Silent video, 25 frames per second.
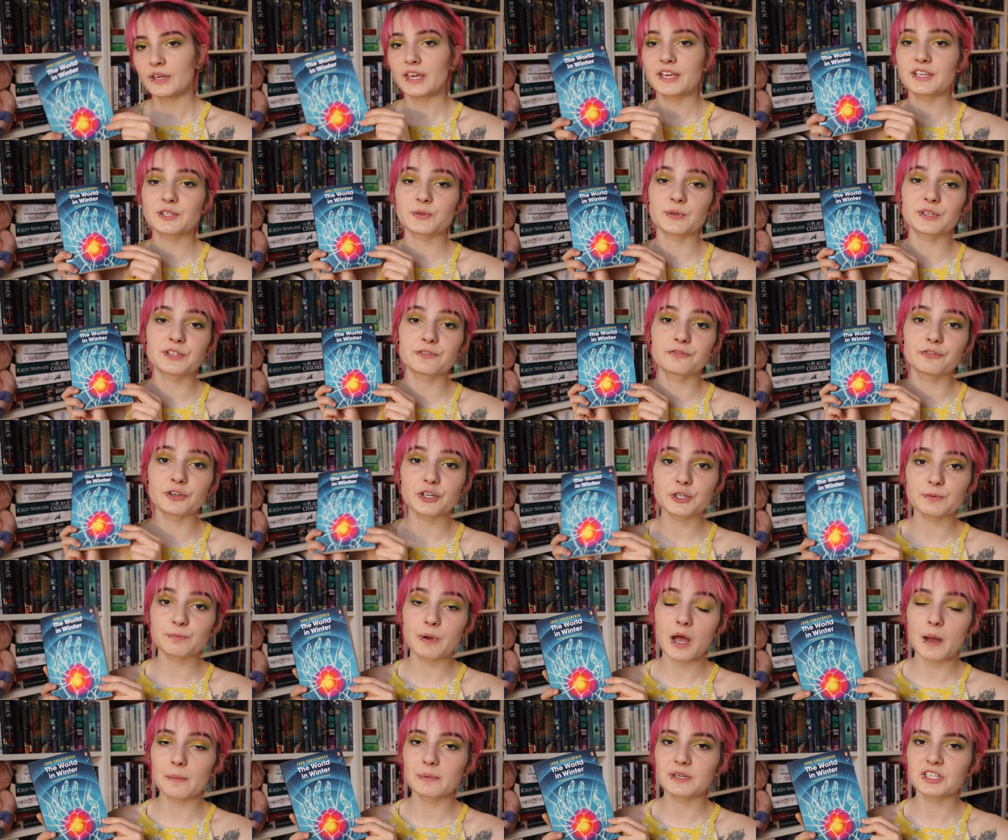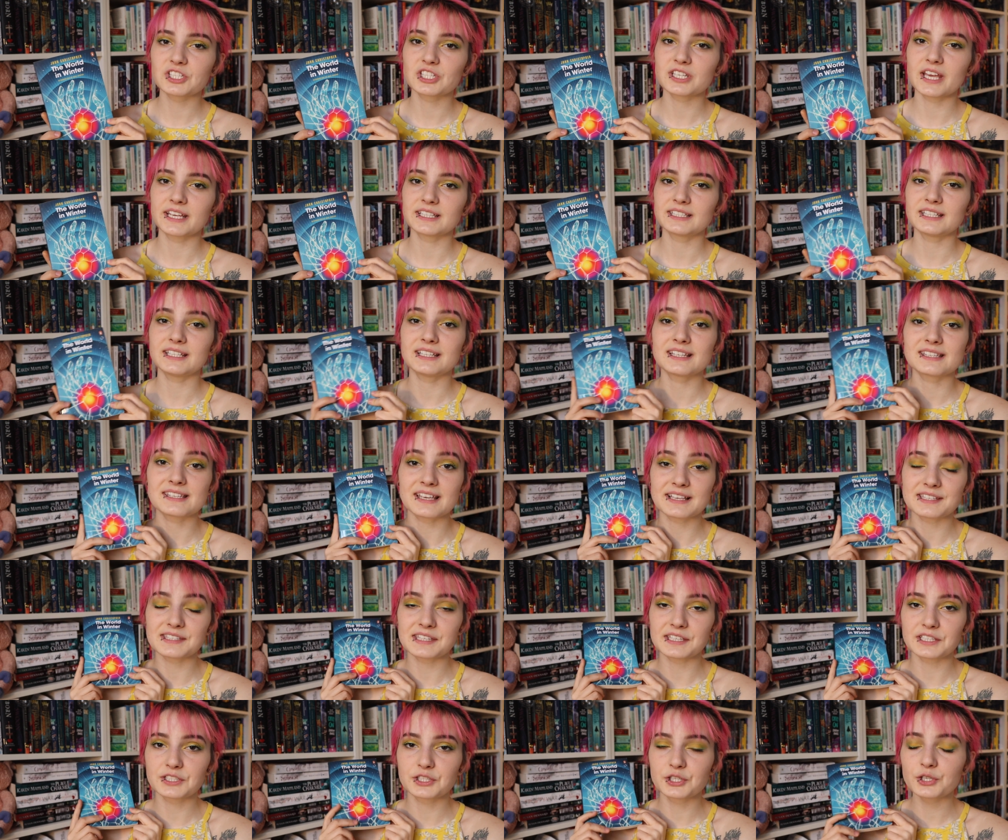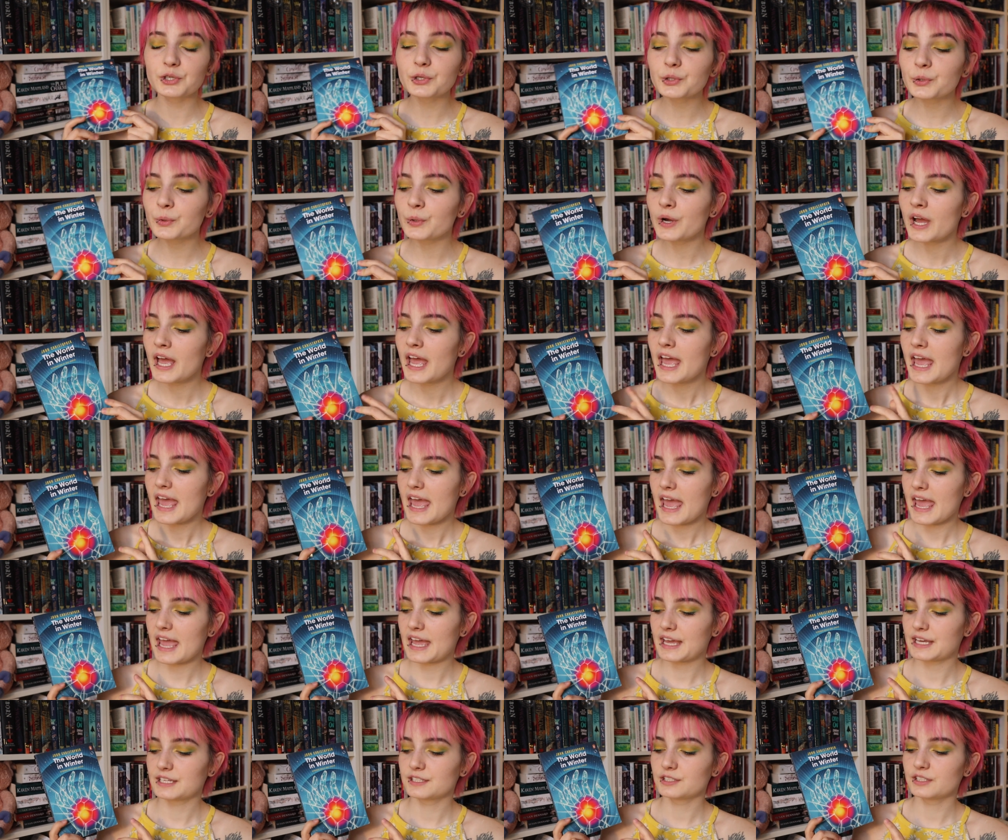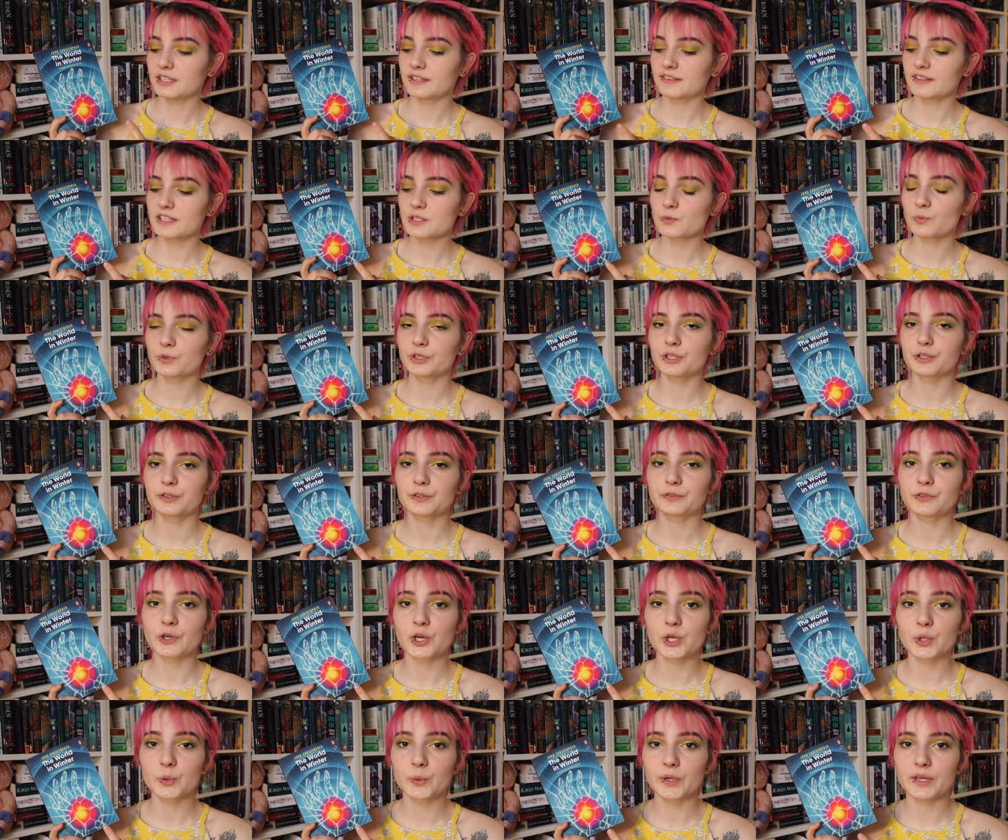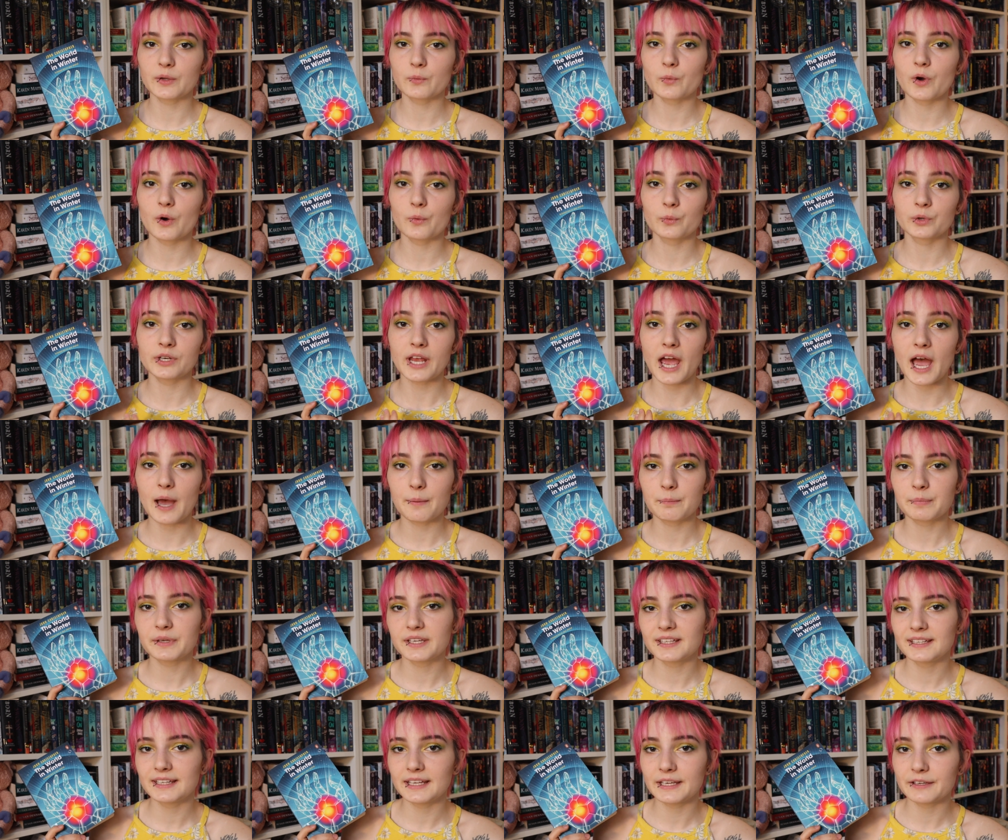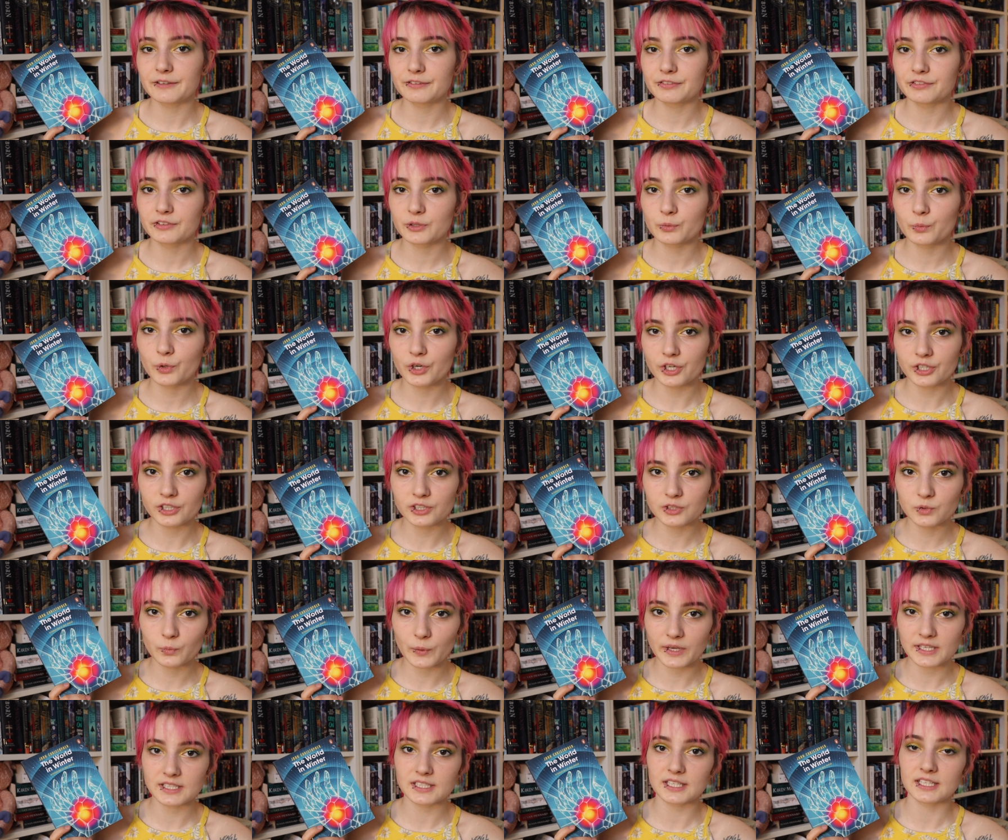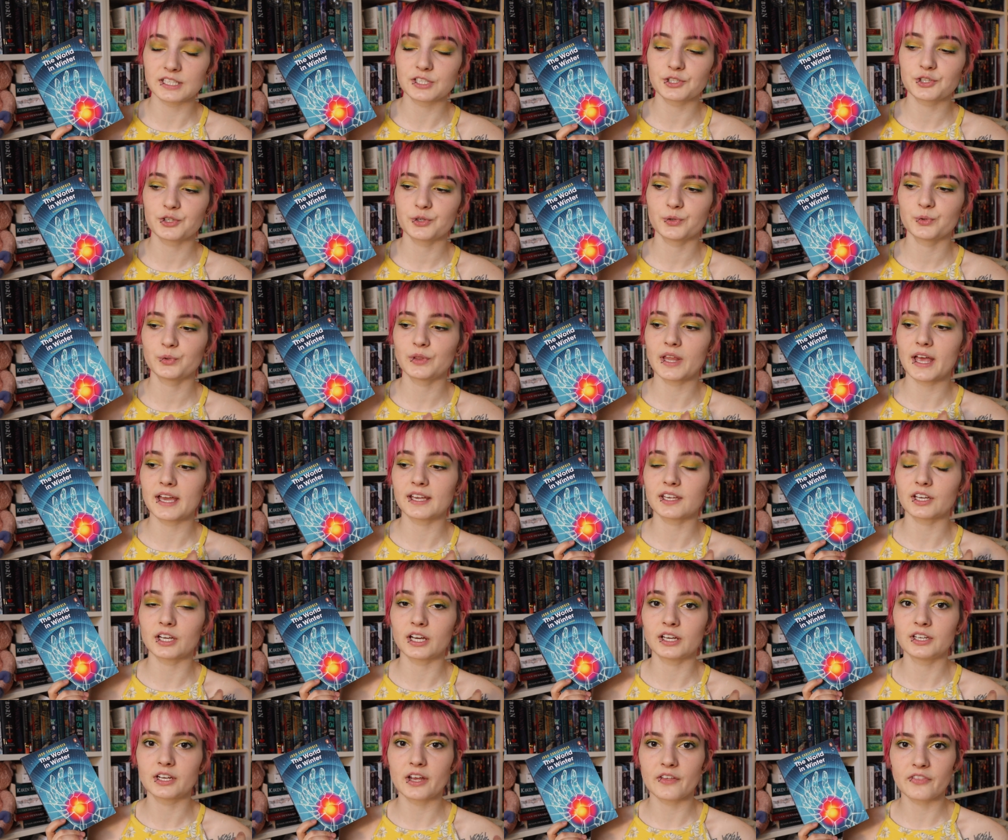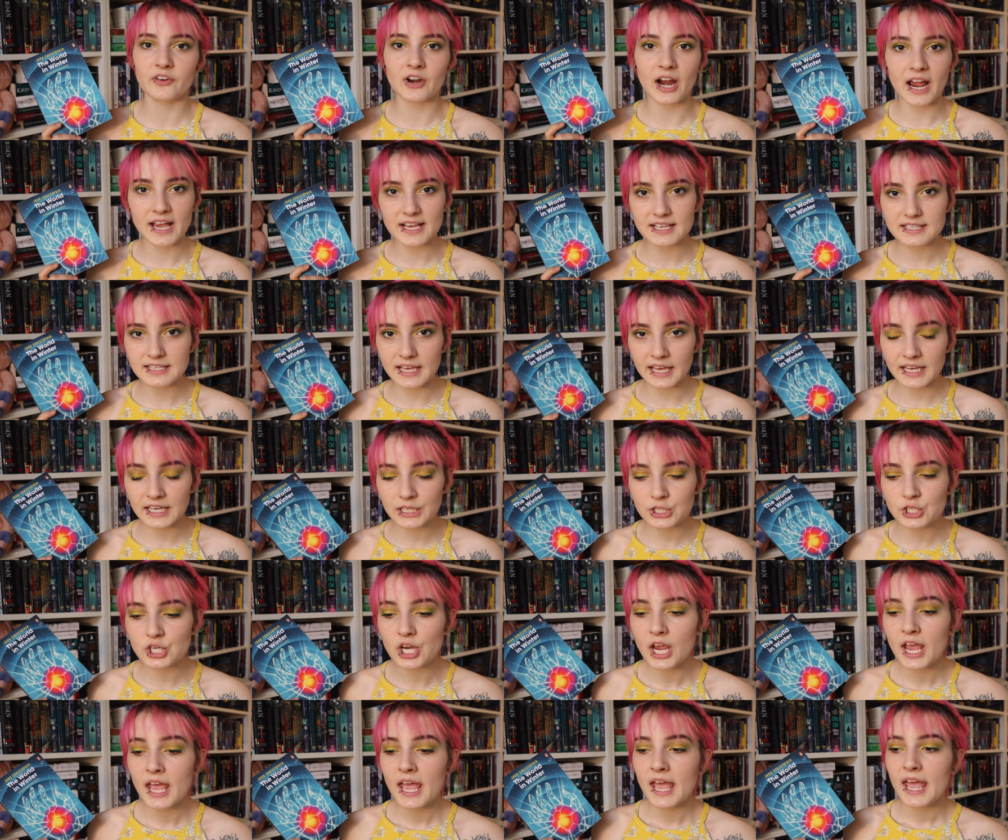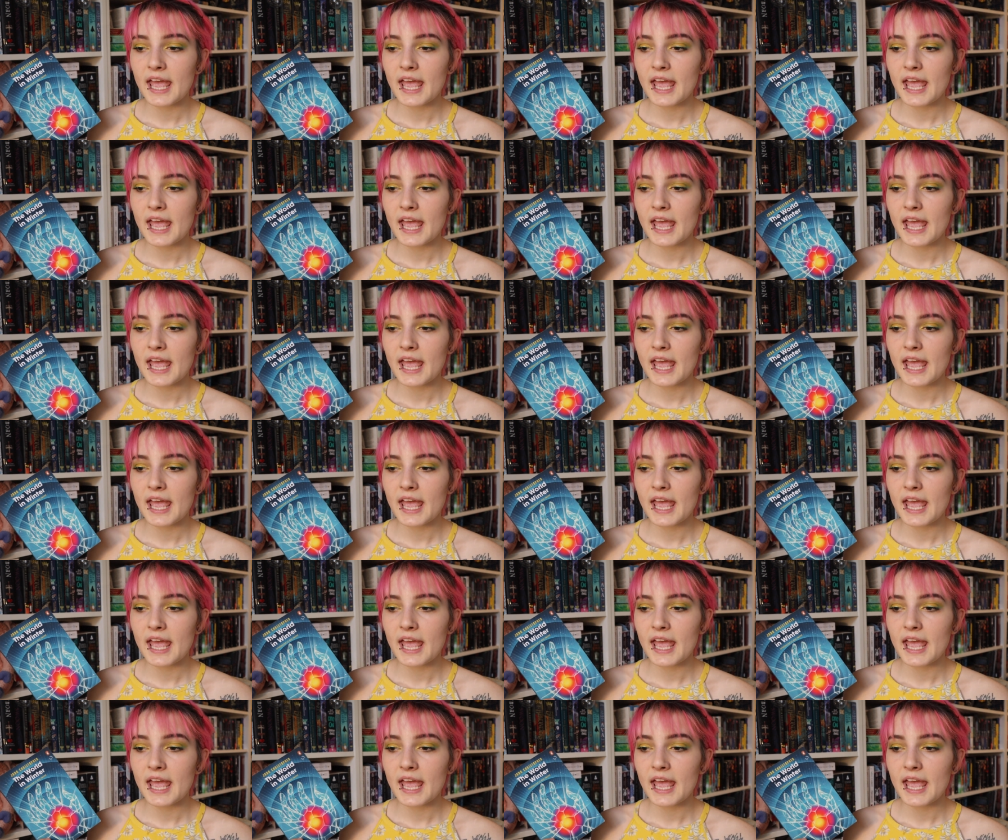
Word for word: Okay, so it's first published 1962 and in this one you're following what would happen if the world went into like another ice age.